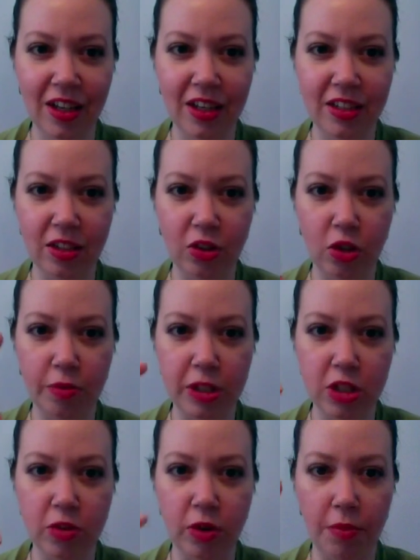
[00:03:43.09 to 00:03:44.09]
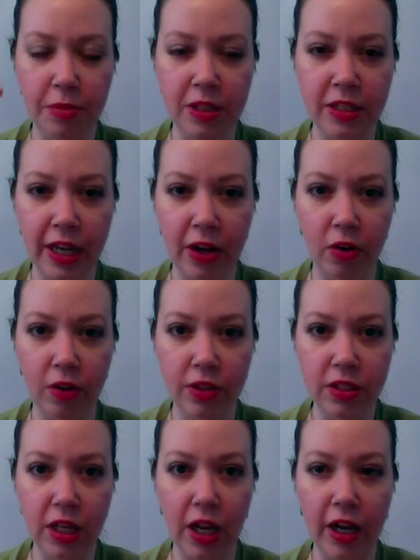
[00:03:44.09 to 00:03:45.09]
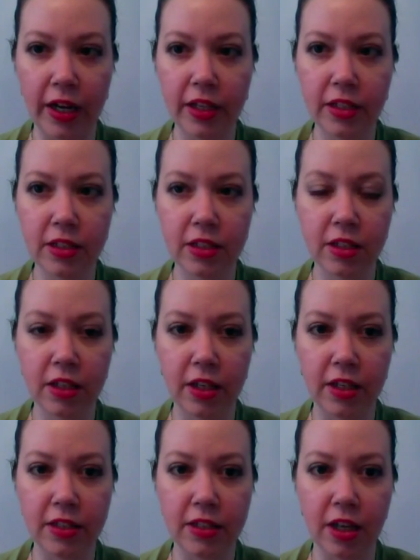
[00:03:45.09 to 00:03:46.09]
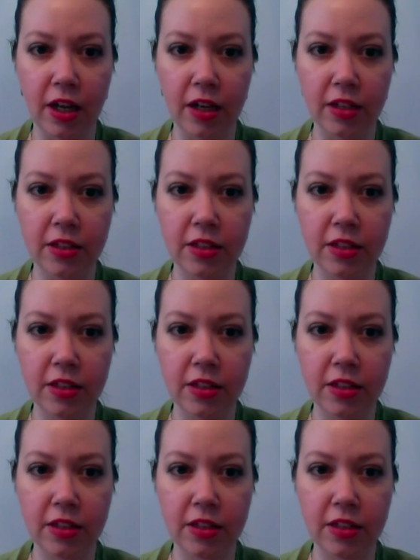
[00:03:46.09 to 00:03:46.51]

It's a little bit too up and down on the sides. It's not